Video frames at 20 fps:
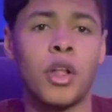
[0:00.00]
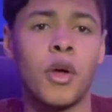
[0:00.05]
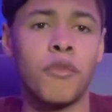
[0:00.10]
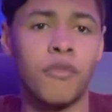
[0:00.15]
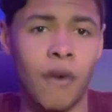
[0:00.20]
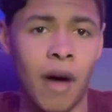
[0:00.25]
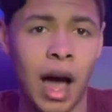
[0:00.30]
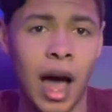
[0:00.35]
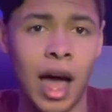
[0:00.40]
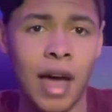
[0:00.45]
oh
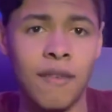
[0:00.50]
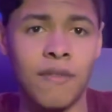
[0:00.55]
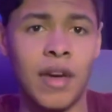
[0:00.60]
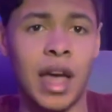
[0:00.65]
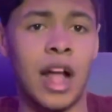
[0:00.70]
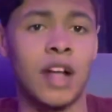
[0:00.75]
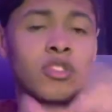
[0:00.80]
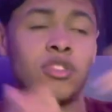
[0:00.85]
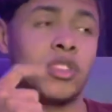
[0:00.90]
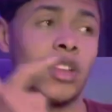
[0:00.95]
five, and
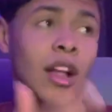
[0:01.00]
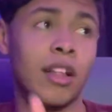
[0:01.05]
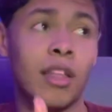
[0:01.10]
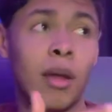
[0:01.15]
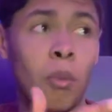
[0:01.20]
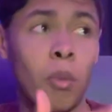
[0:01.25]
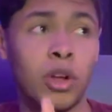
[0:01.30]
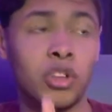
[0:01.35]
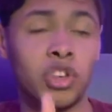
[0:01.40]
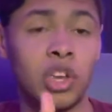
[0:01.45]
I just got
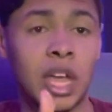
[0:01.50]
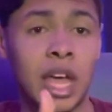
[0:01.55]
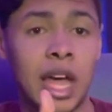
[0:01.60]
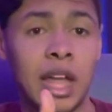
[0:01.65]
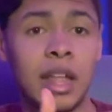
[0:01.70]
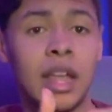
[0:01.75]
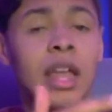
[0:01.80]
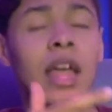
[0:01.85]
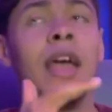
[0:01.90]
done watching it.